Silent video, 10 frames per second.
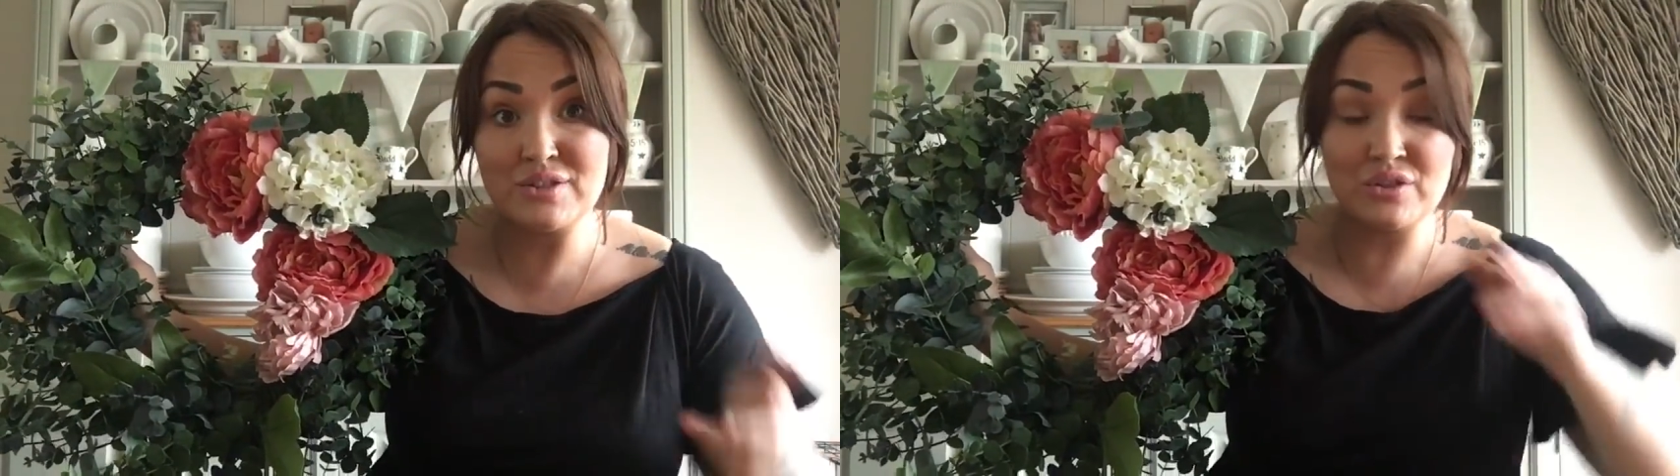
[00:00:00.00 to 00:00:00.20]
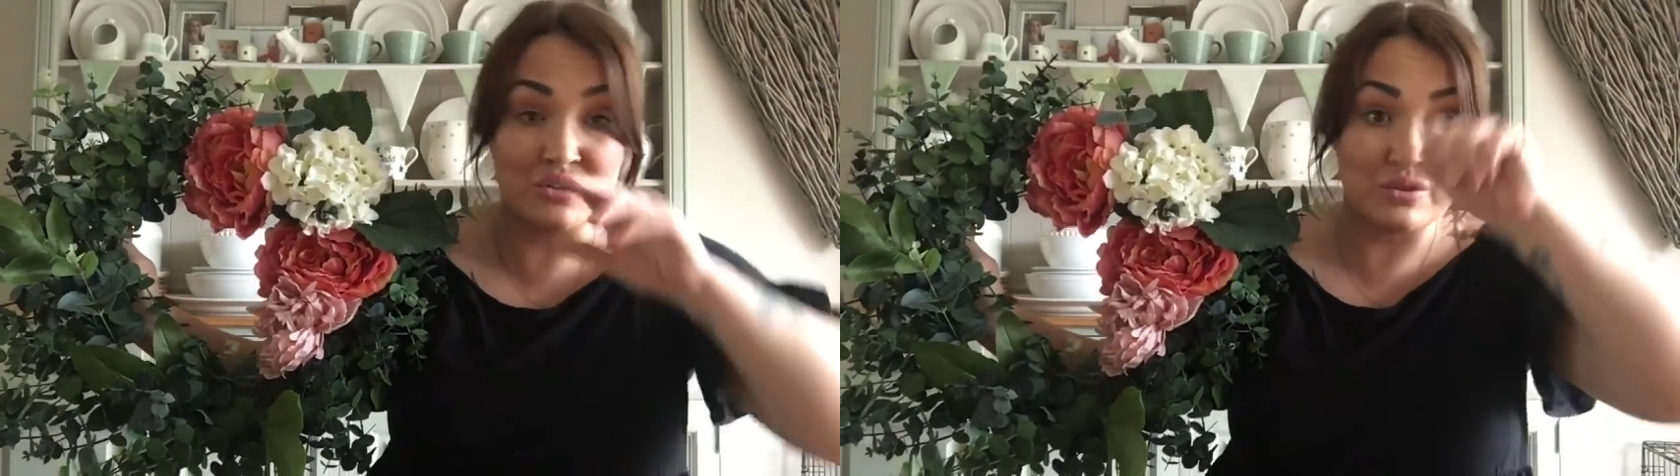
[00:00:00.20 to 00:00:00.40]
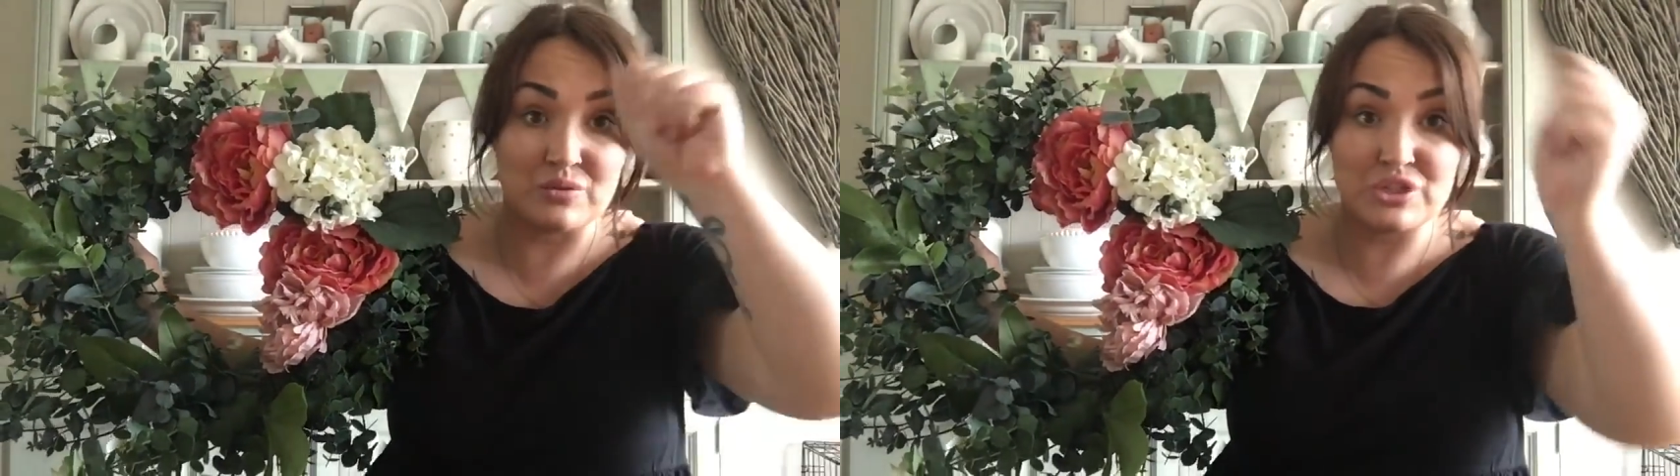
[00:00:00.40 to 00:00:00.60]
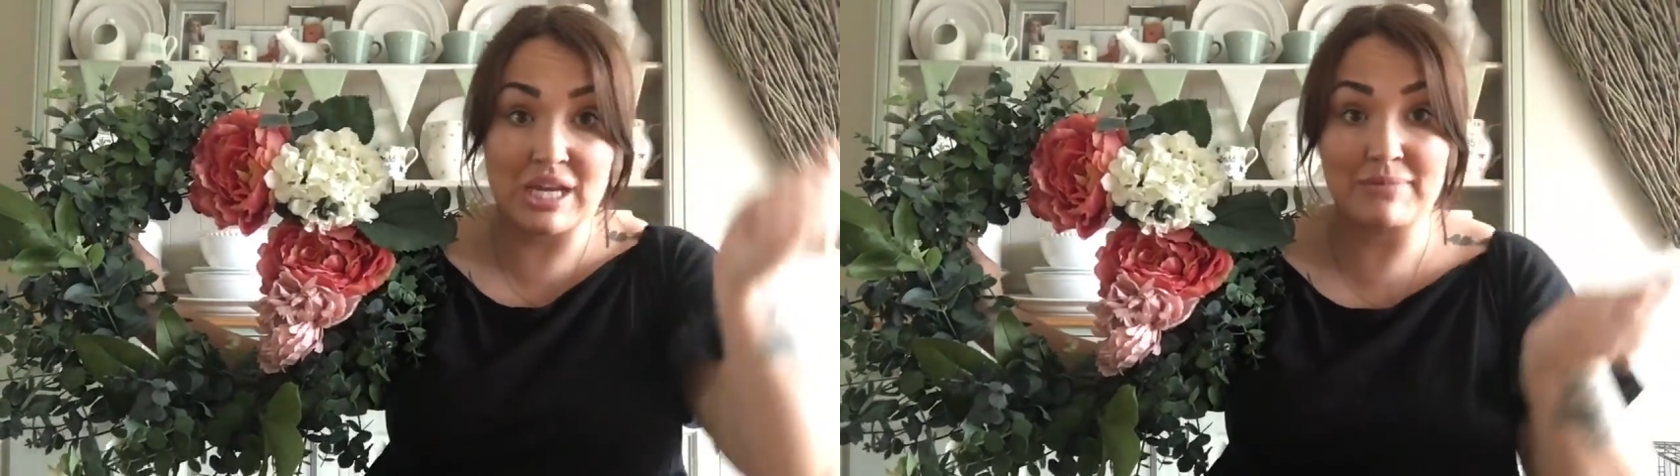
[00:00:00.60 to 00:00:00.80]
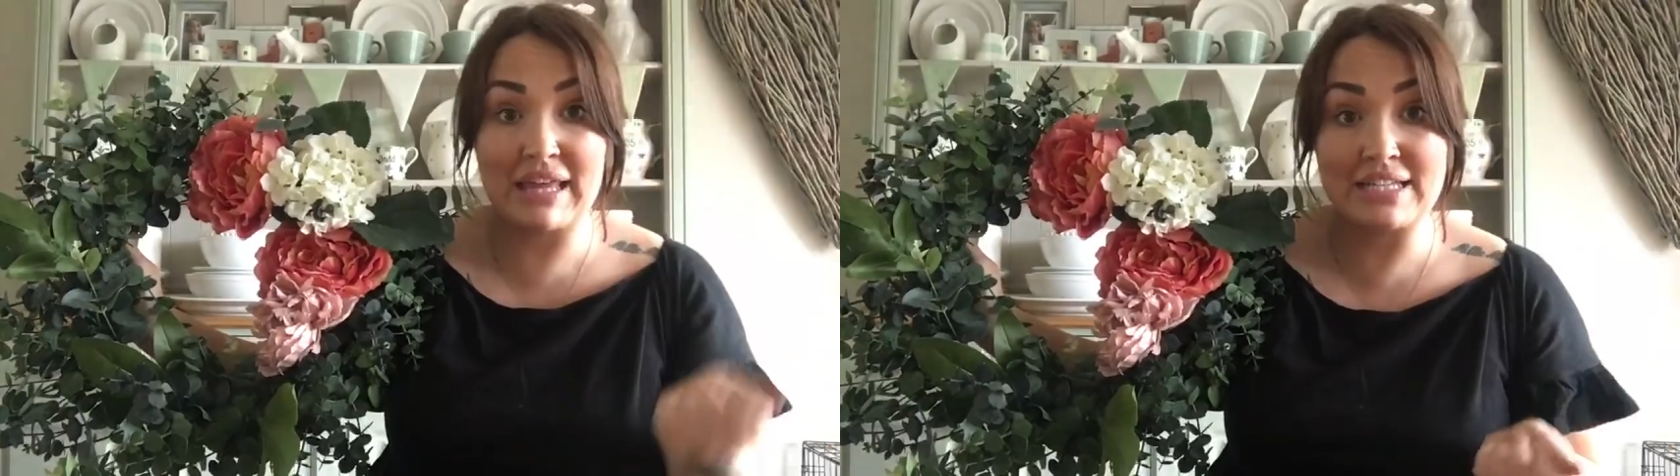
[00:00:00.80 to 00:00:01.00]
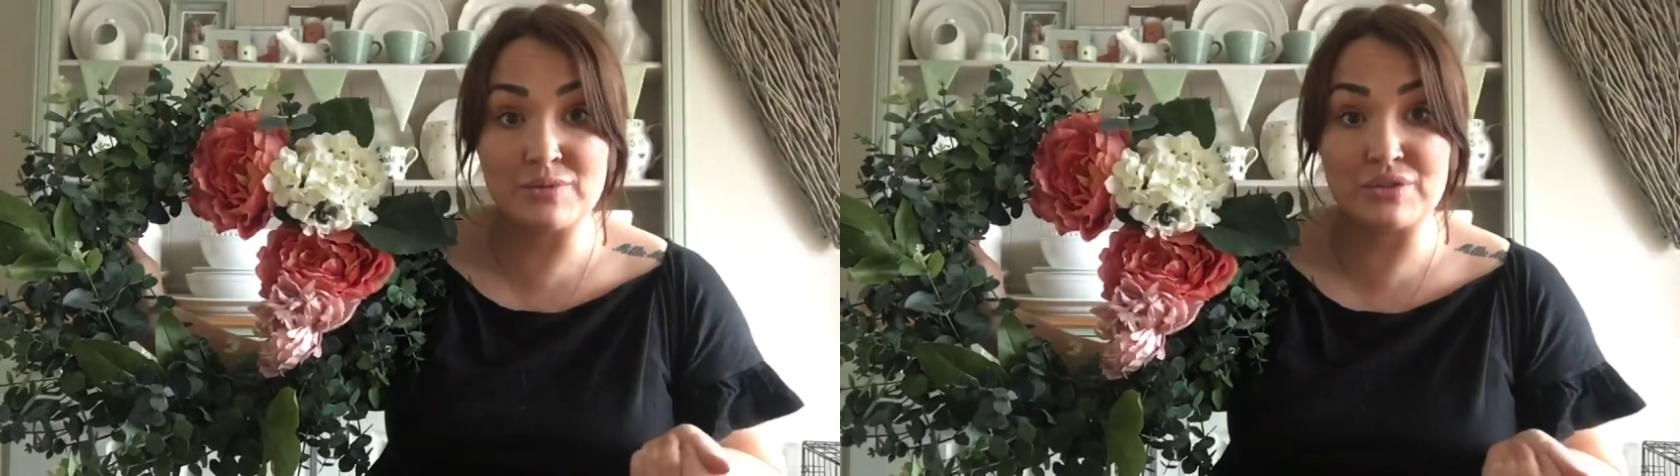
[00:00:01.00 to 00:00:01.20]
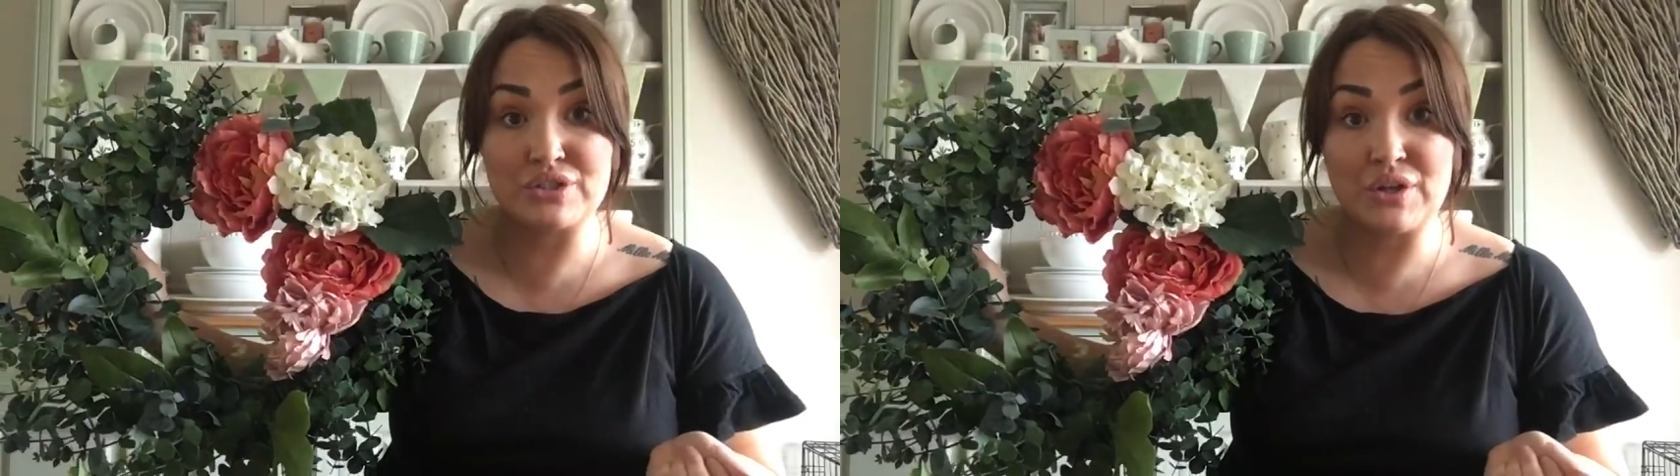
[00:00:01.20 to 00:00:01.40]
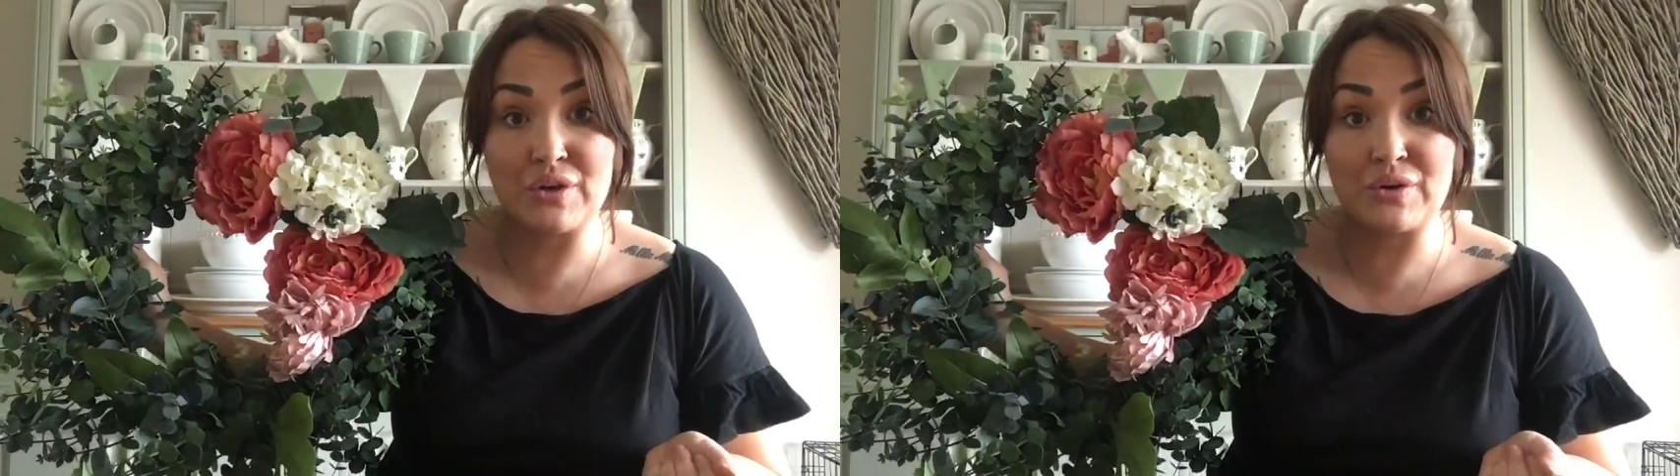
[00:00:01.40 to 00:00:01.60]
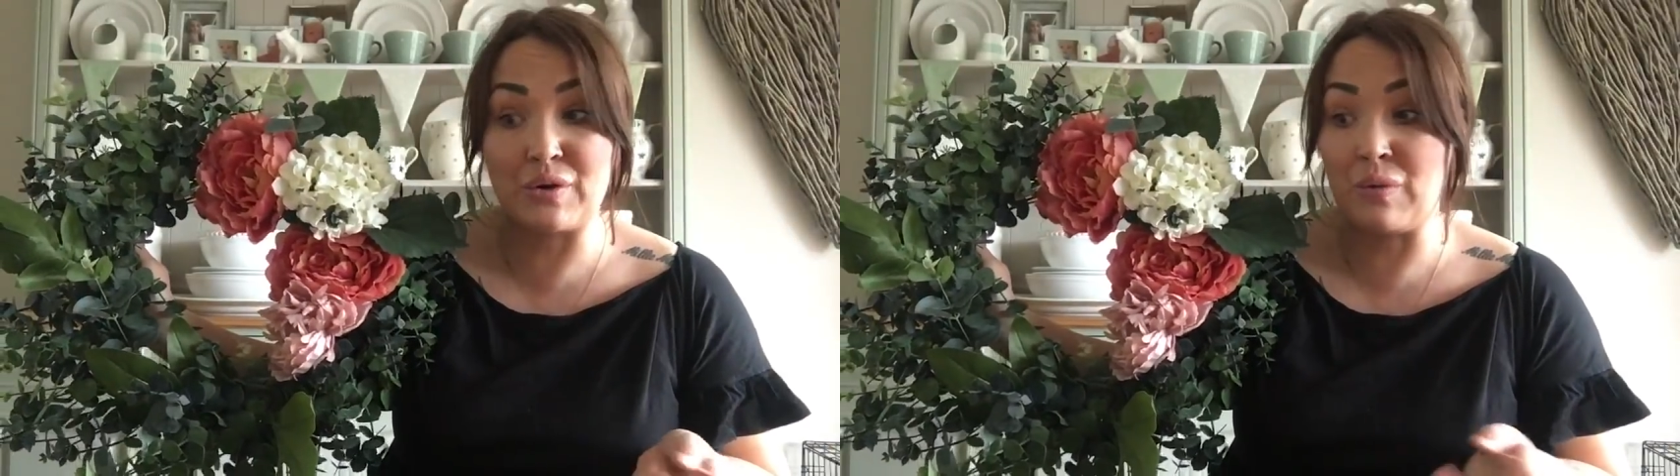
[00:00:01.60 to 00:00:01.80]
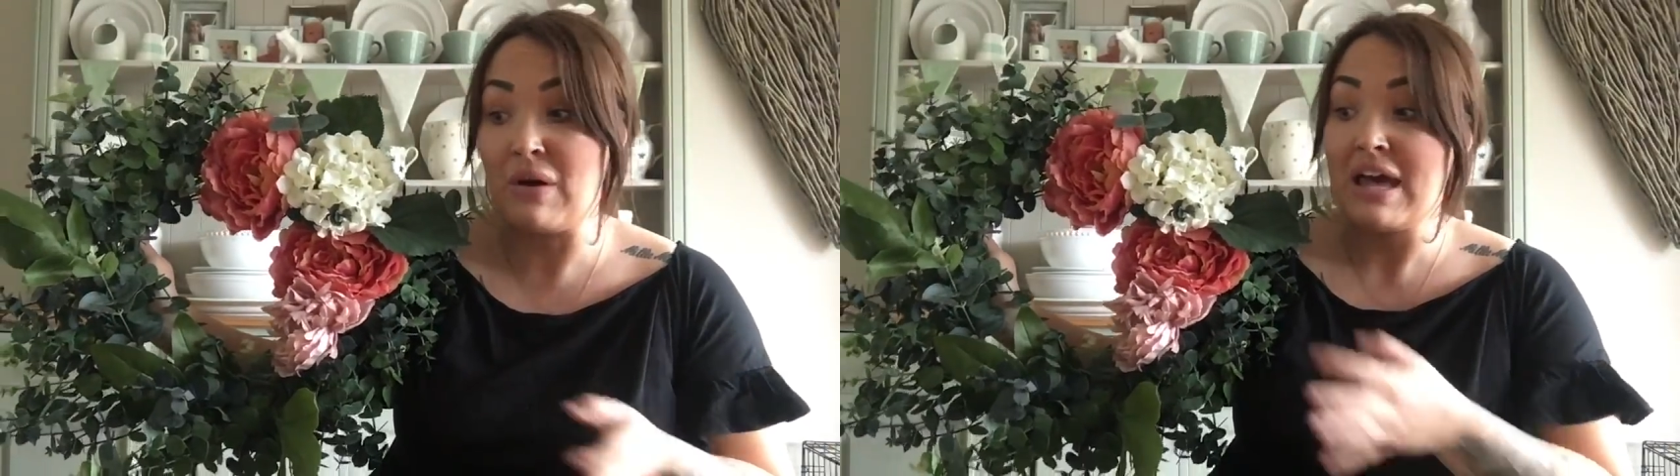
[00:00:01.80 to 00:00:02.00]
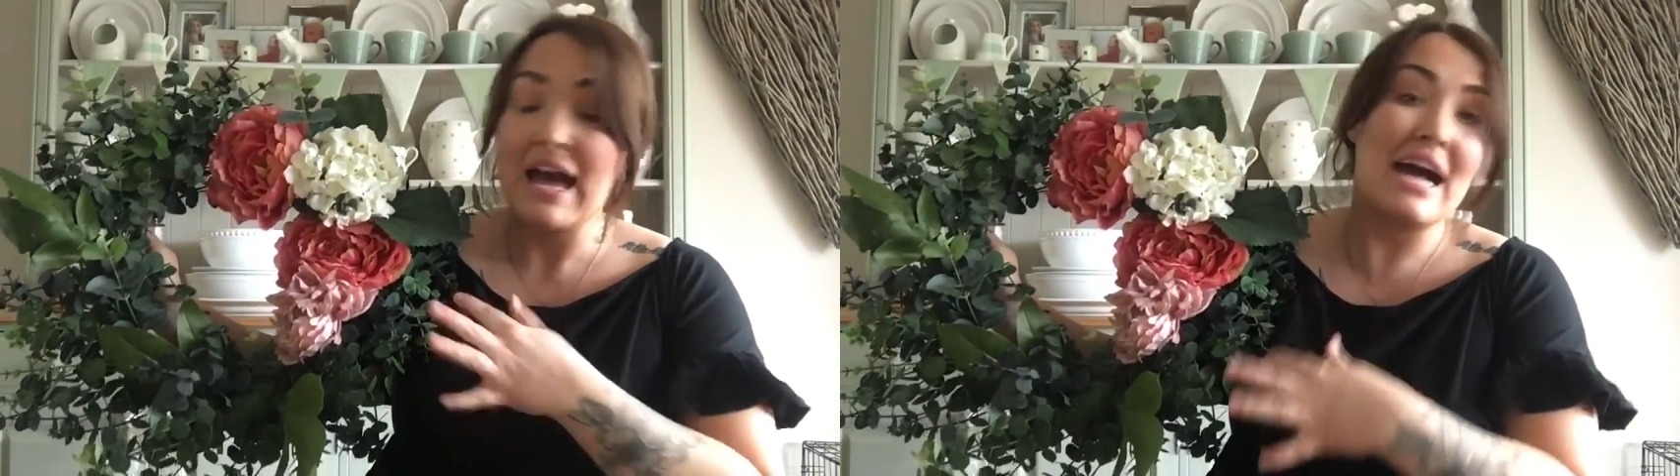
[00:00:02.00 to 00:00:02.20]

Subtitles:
you can sort of shape that into a circle,